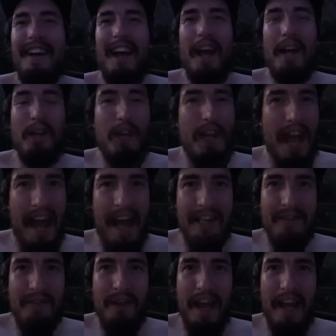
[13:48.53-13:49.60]
I couldn't
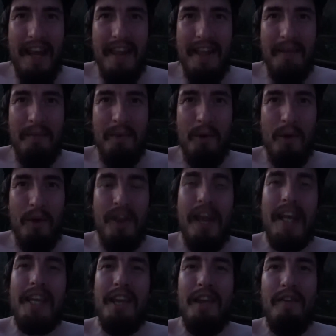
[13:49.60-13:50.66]
ask for anything more.
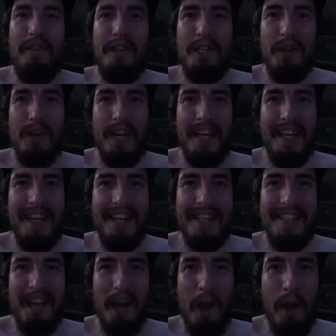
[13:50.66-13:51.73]
Thank you for joining
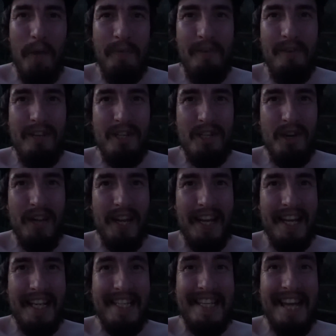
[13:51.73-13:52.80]
us. I hope you're enjoying
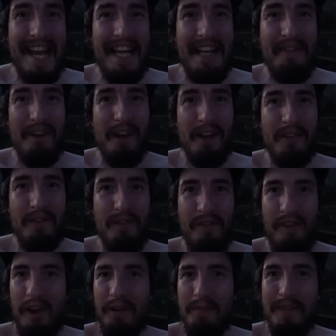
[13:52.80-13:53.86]
these daily vlogs for
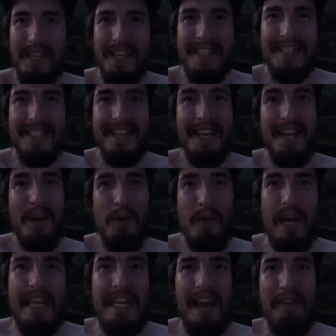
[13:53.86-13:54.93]
Vlogmas.
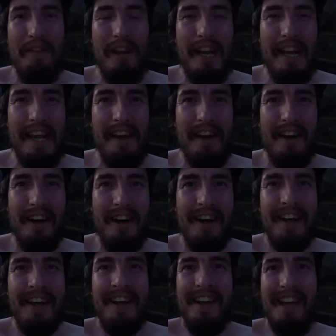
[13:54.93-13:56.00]
We definitely are.
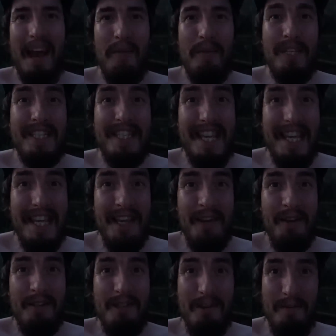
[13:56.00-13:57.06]
And we'll see
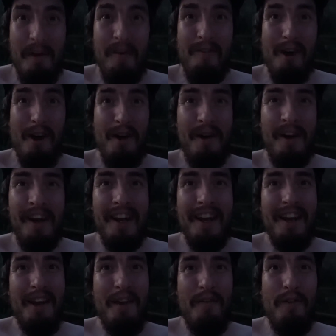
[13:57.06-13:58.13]
you tomorrow
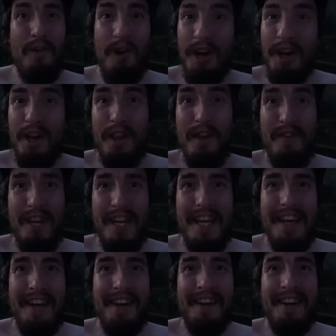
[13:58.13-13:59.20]
for another
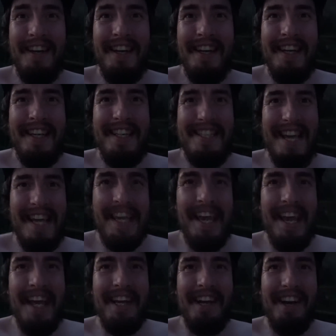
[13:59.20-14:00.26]
video. Take
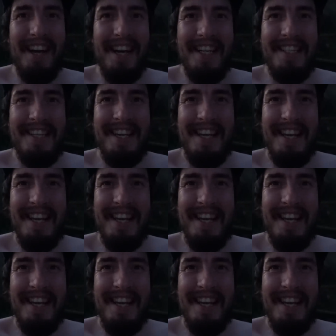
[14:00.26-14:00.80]
care, guys.